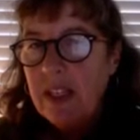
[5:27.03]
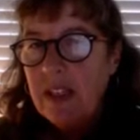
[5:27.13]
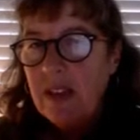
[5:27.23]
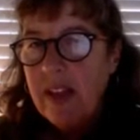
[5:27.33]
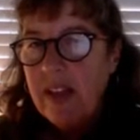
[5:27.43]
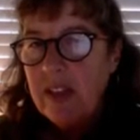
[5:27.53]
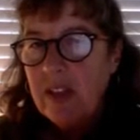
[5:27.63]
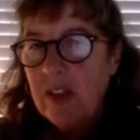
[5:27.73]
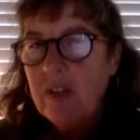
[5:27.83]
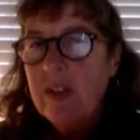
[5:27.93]
So that
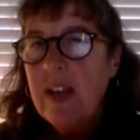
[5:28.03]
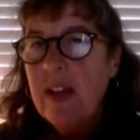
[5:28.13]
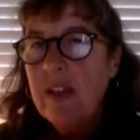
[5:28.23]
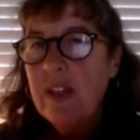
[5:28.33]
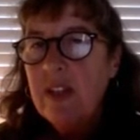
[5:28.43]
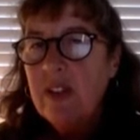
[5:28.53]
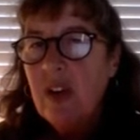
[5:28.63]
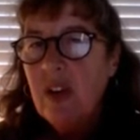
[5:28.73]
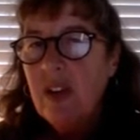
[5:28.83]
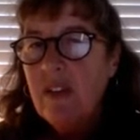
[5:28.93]
shows now this curve.